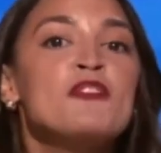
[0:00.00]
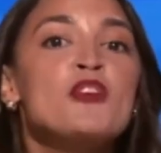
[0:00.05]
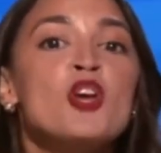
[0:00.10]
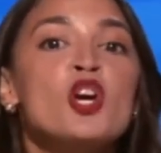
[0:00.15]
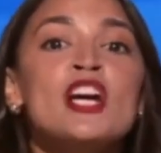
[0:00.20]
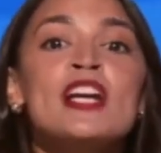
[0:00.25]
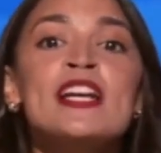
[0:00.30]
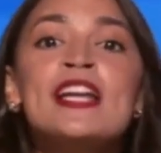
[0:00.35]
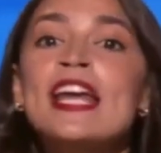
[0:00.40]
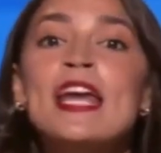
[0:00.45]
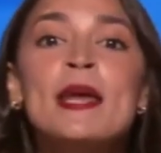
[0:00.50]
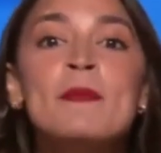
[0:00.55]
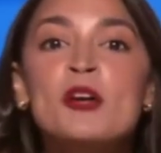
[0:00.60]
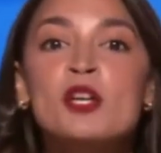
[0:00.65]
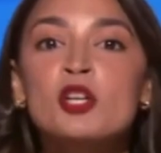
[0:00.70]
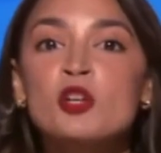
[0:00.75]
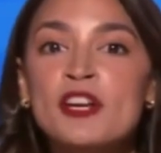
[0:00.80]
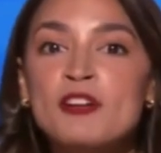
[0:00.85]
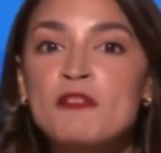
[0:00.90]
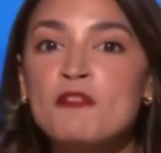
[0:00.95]
If you're an
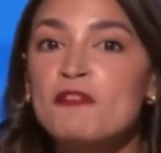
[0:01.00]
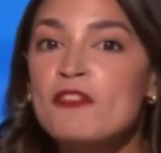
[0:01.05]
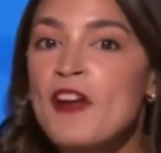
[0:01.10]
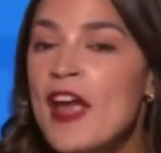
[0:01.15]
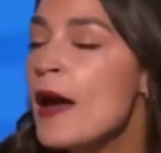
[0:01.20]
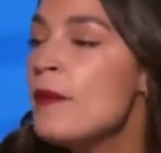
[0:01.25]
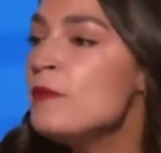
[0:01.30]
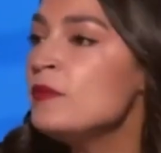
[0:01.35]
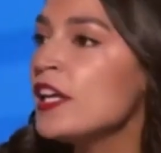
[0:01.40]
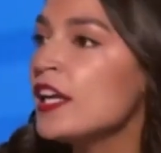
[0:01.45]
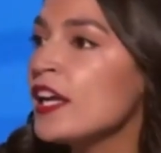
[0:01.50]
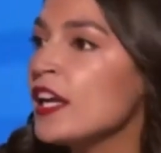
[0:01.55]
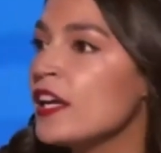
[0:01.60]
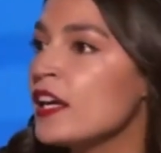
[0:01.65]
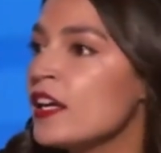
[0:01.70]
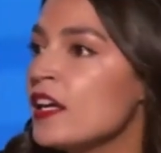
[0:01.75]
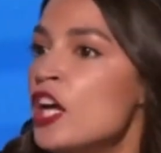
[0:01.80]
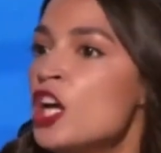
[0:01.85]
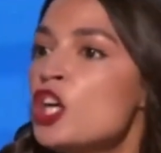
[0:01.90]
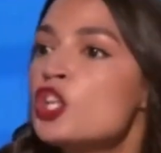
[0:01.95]
immigrant
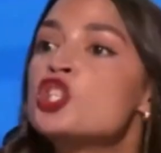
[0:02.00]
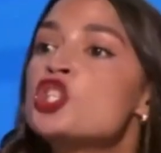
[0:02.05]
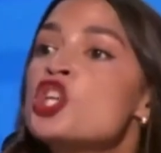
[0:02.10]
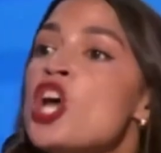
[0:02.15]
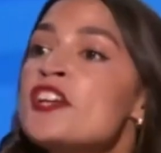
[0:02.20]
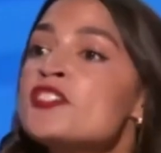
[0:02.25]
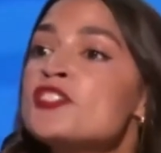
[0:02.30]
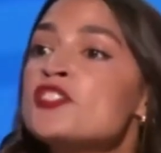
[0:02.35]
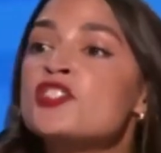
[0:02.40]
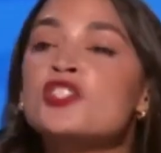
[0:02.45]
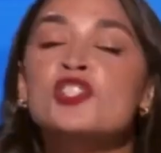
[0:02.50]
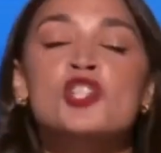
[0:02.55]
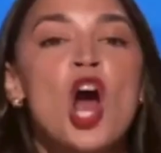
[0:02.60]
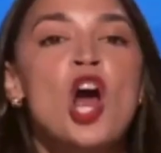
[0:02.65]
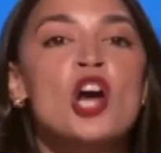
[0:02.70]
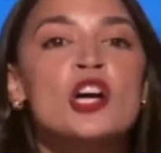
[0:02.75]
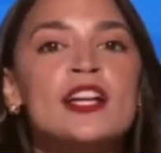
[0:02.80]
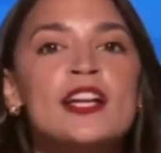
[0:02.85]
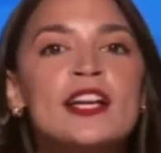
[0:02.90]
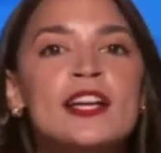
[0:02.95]
family just
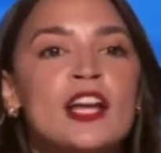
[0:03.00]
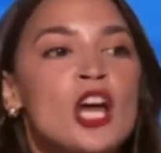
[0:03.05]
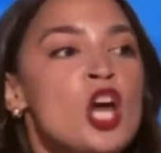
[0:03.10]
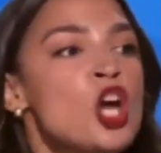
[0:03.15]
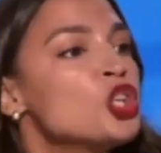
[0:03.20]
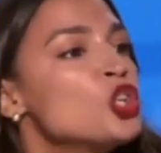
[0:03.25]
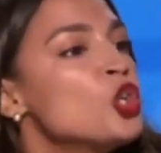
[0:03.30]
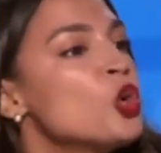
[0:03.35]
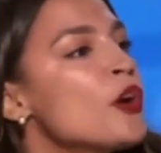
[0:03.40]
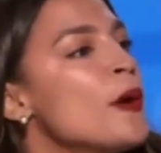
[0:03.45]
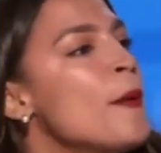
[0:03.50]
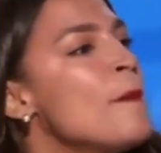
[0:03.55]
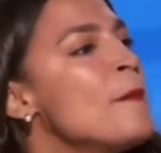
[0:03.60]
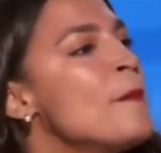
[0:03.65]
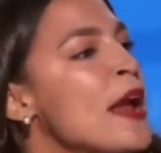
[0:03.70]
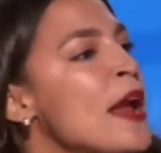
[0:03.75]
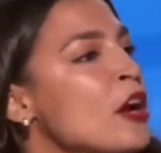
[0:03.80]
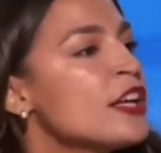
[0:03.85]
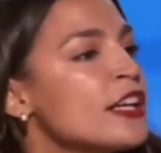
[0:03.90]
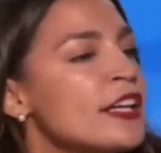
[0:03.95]
starting your
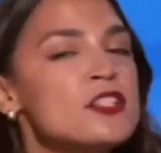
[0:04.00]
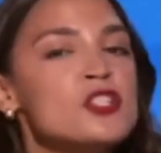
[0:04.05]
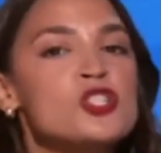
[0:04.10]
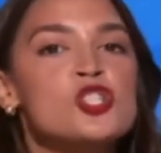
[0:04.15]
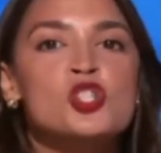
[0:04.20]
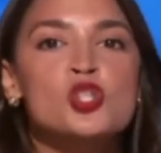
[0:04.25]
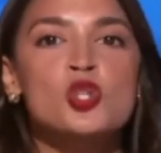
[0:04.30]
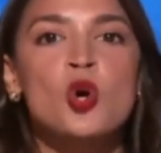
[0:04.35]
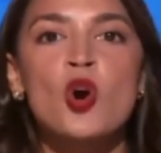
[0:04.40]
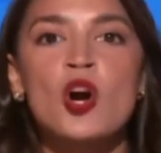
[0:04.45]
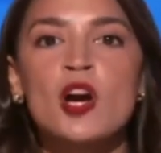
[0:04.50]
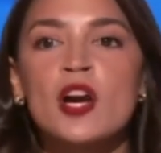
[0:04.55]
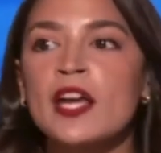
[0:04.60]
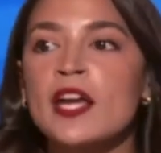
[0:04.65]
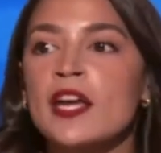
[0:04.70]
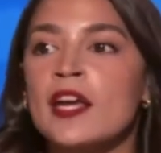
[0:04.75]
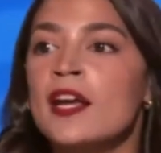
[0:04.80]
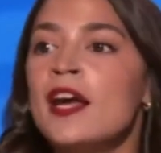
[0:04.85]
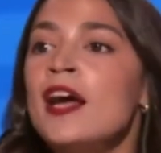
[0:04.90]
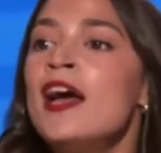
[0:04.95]
American
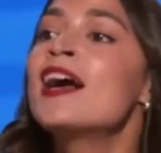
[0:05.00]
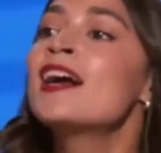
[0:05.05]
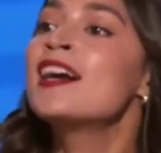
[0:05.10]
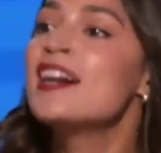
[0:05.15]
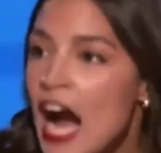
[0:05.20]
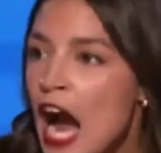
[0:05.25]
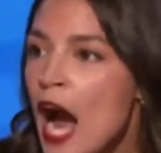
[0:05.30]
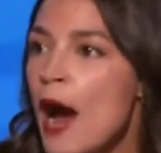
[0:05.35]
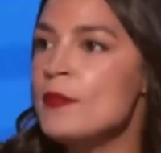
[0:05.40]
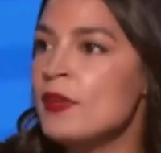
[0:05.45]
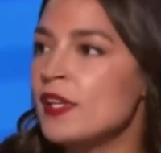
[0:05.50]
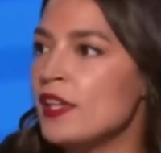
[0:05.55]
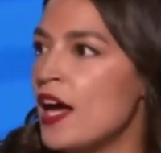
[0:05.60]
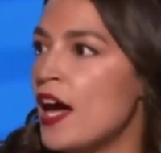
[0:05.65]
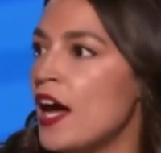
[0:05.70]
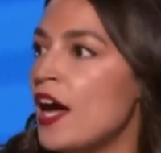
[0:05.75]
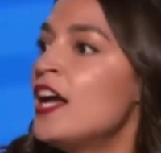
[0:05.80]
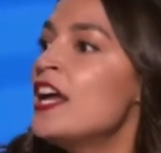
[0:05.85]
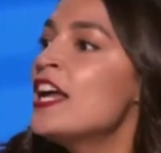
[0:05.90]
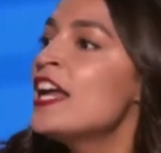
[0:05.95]
story,
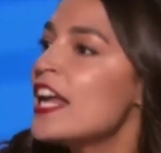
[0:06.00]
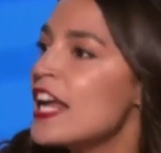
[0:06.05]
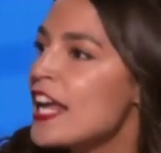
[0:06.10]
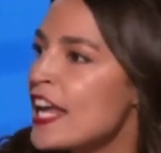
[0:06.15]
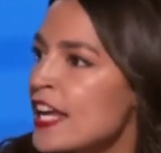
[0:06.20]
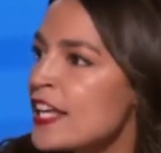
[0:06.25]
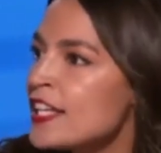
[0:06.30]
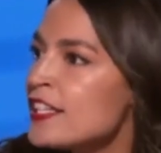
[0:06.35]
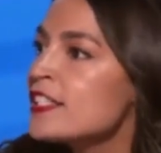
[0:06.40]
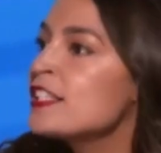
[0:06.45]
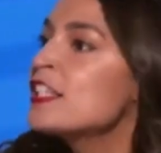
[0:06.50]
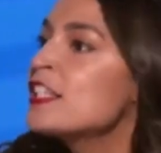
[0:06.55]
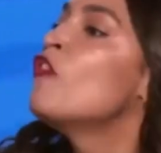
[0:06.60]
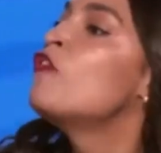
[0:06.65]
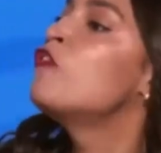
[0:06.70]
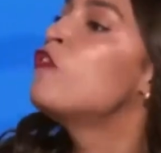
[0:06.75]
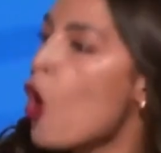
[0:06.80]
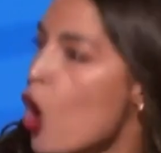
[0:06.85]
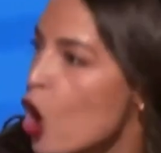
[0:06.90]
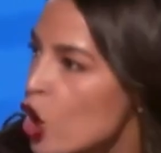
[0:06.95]
Kamala is
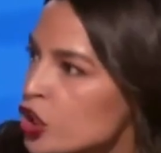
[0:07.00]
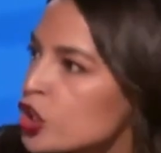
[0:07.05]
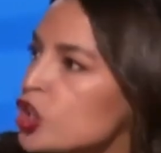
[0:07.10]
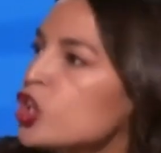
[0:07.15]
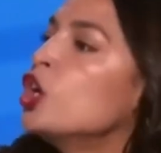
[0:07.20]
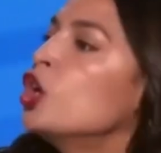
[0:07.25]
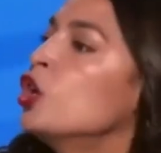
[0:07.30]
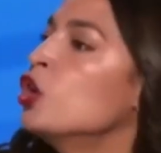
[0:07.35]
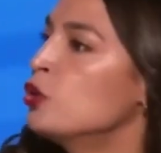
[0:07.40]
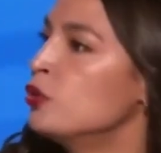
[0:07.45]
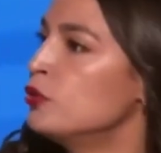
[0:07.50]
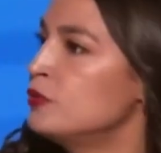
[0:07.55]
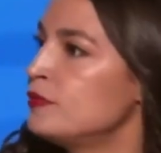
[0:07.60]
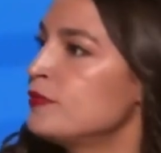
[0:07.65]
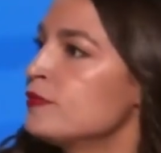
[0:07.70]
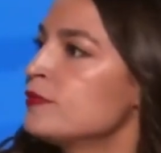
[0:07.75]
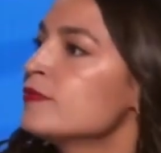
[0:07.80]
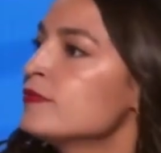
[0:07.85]
for you.